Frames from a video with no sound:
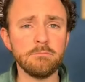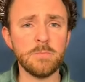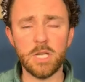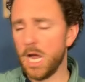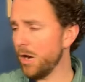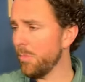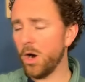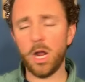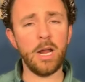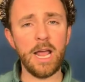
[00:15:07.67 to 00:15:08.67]
You got
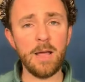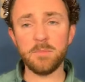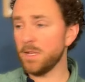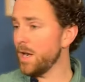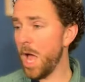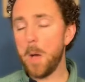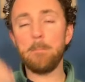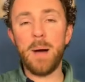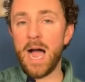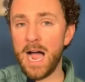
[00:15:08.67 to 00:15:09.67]
Omarion Hampton
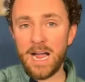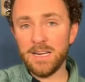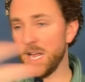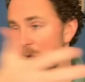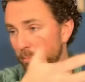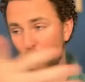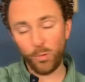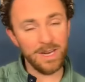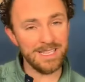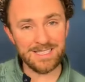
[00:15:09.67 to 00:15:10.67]
behind a
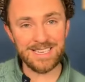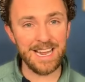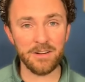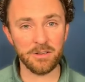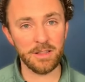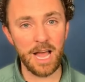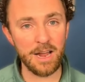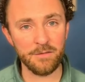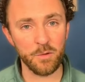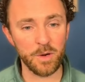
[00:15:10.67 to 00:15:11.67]
pretty standard
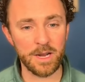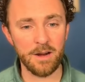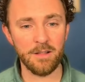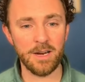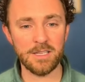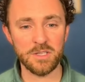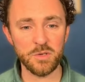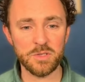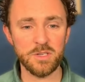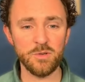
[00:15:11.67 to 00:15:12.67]
line for what Carolina is
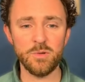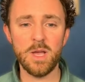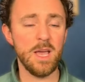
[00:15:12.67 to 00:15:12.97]
used to.